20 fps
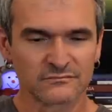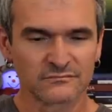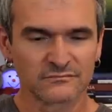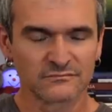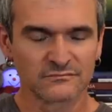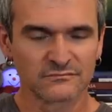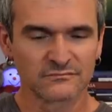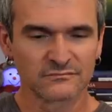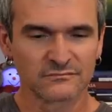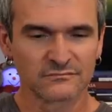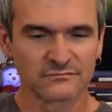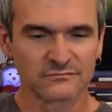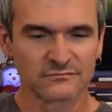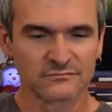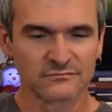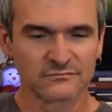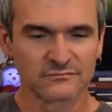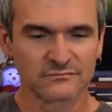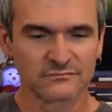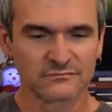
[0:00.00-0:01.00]

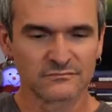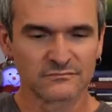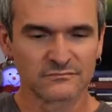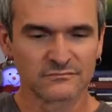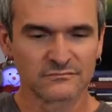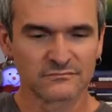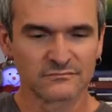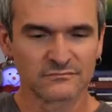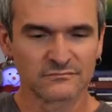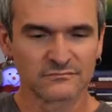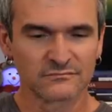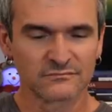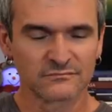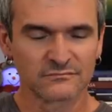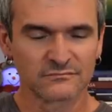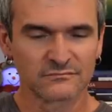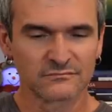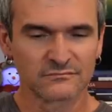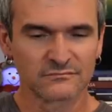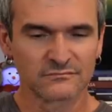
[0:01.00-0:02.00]

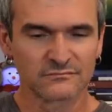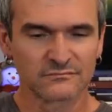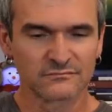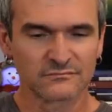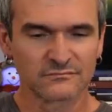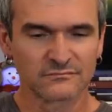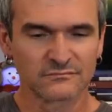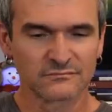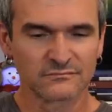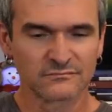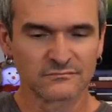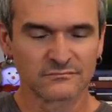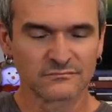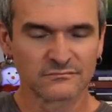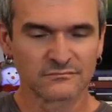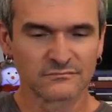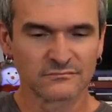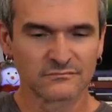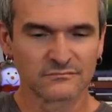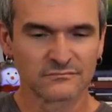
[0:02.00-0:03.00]

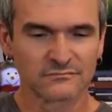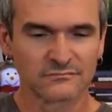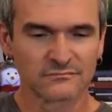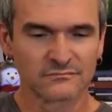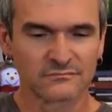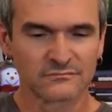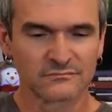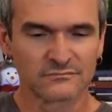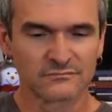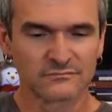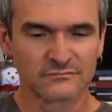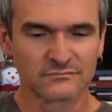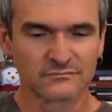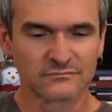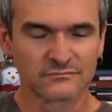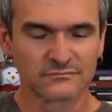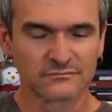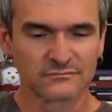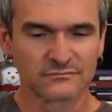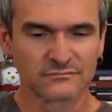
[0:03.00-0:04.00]

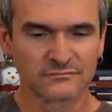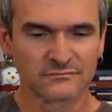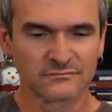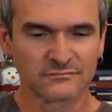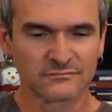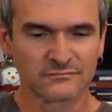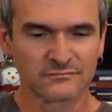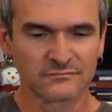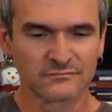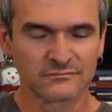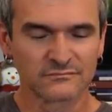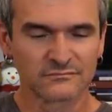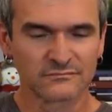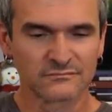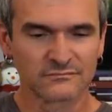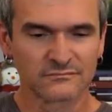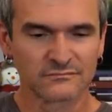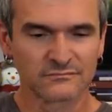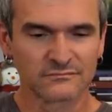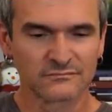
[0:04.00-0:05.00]

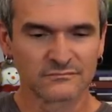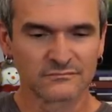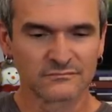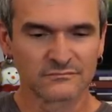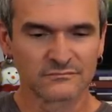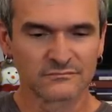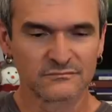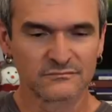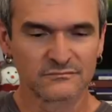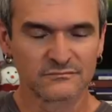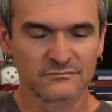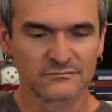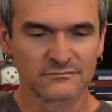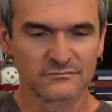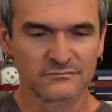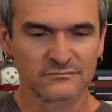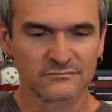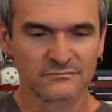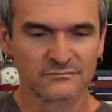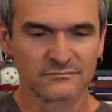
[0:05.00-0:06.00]

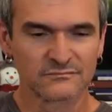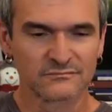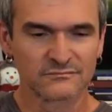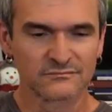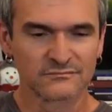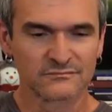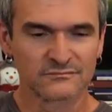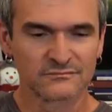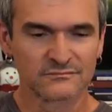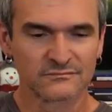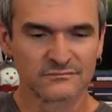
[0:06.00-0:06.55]
No words are spoken by the person on screen.